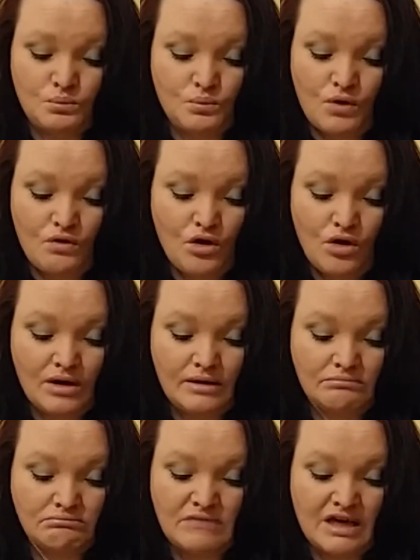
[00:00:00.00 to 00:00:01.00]
were all
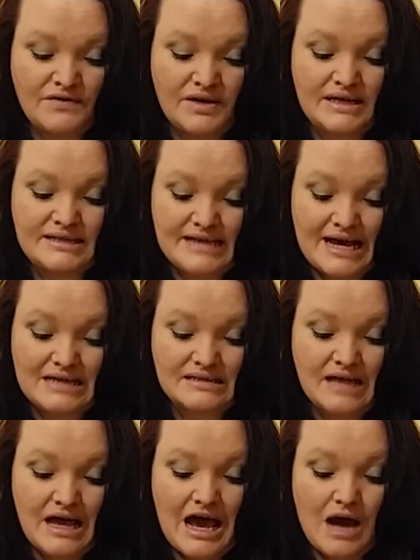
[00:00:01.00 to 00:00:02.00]
given a
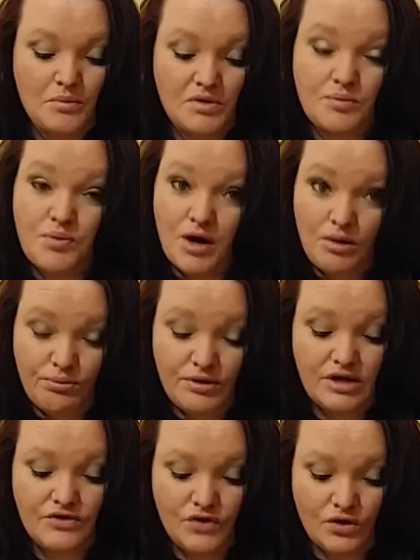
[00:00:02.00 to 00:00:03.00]
test and with
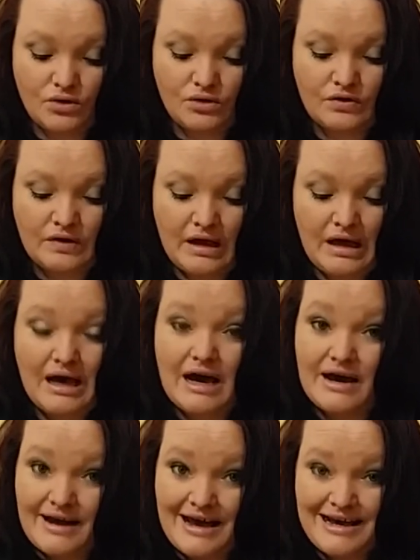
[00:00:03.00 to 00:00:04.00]
appropriate tools,
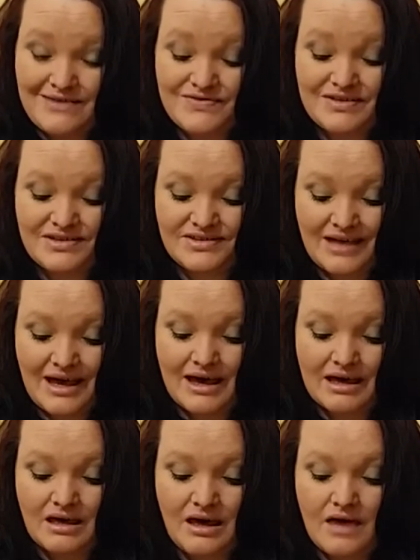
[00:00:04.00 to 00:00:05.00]
and I have to
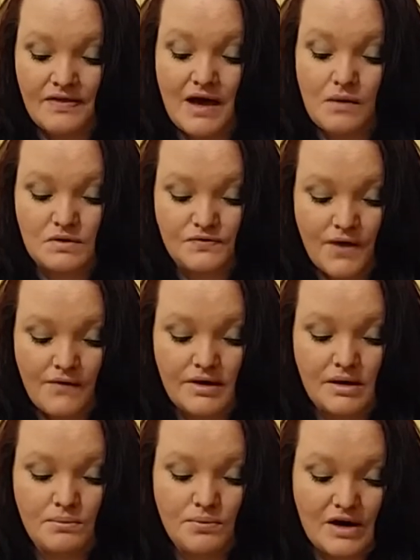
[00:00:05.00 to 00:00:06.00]
say that I was very
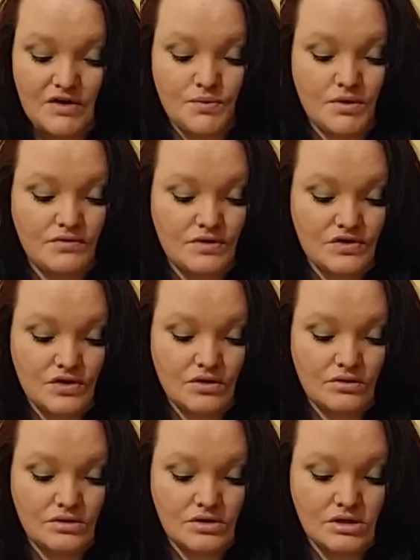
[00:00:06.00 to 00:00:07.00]
impressed with the
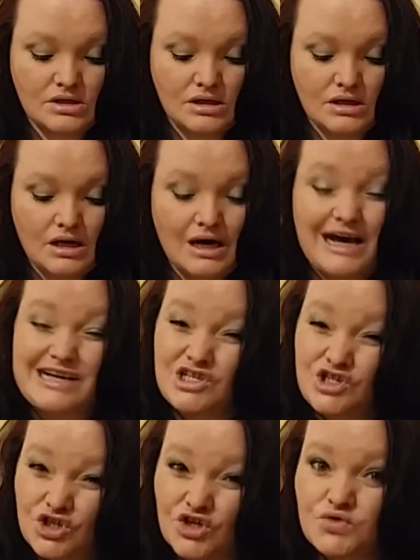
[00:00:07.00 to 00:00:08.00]
results. I
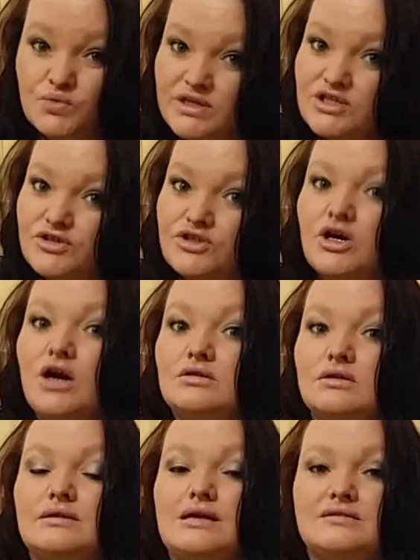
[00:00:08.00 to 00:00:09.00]
just wish the charge
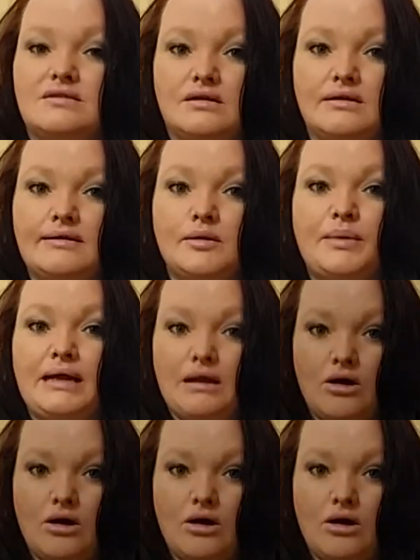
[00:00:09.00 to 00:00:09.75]
had lasted a little bit